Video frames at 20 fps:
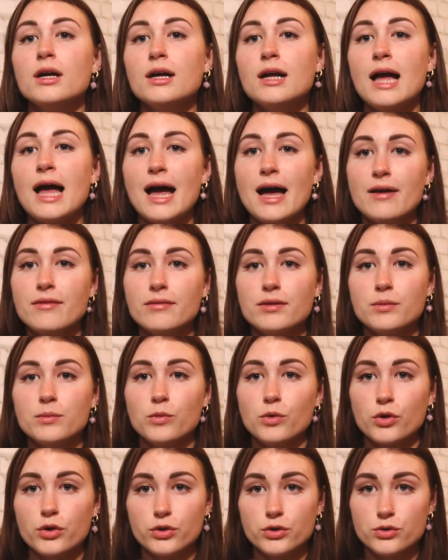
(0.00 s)
having
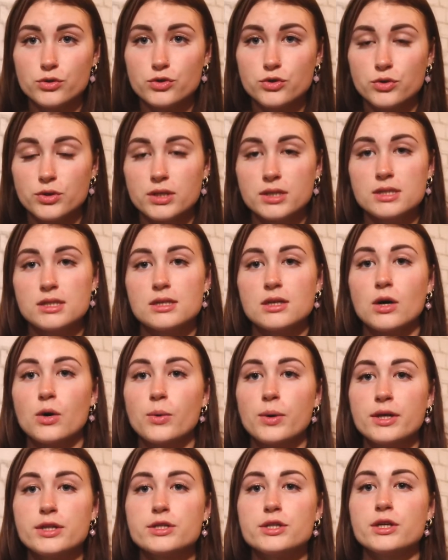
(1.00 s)
more nutrients go
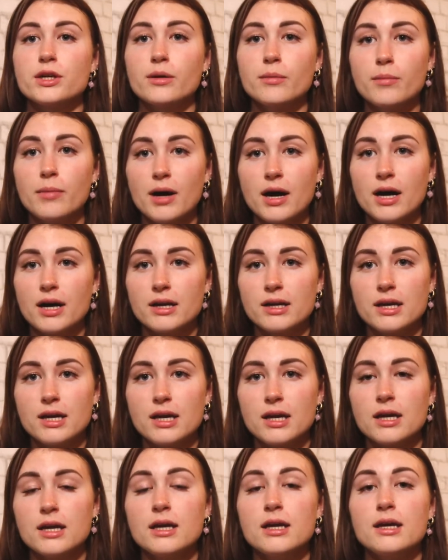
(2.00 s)
into your body,